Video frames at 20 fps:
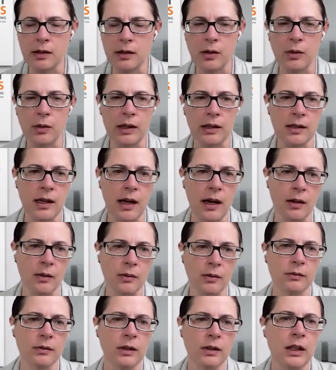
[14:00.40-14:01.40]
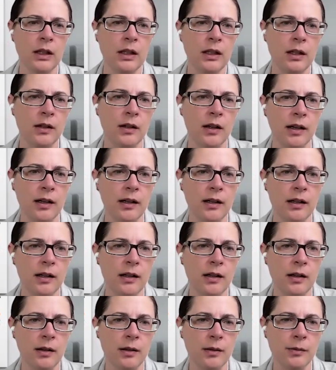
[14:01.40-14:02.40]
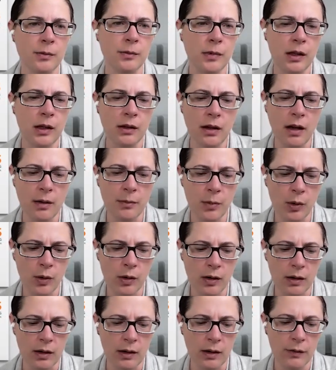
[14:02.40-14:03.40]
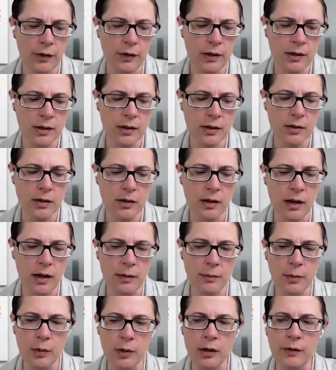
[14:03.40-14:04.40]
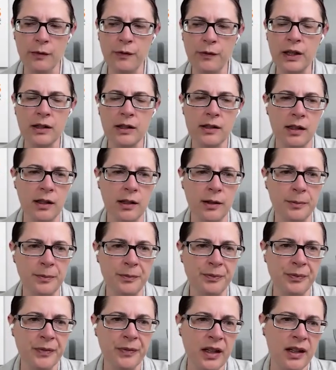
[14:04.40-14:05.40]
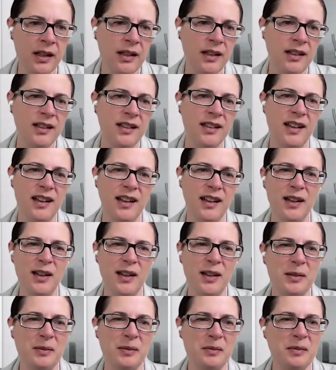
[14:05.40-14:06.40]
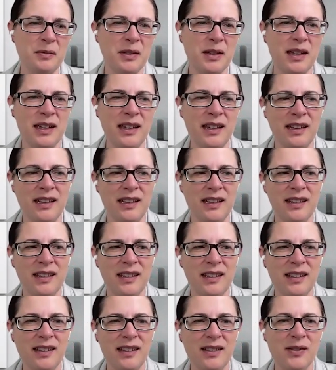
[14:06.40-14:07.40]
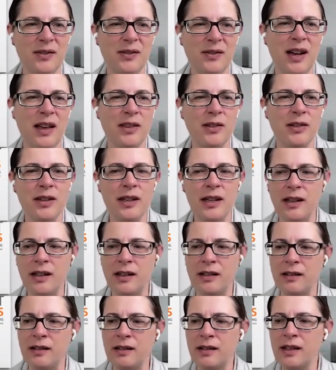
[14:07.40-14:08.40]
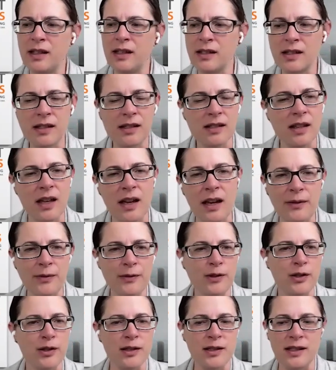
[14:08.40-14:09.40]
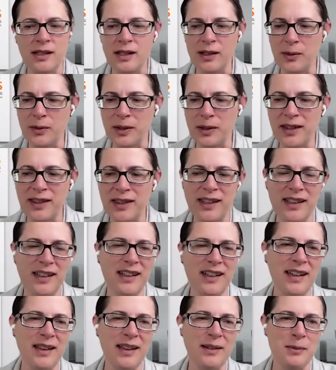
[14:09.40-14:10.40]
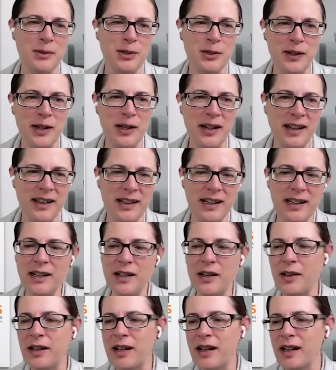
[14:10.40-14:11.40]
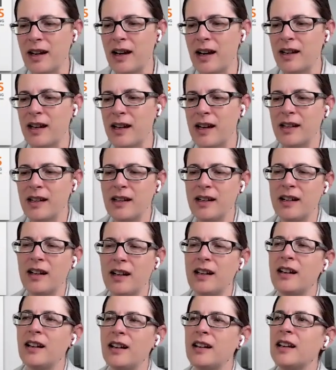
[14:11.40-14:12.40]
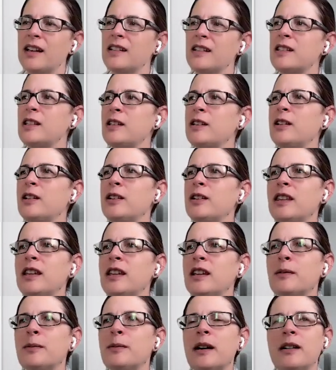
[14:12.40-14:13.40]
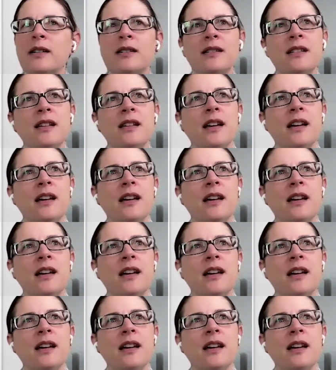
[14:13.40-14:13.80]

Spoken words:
is going down. Right. A lot more, it feels there's a lot more victim, like, rather than this is life, just deal with it and move on, and I guess, you think about,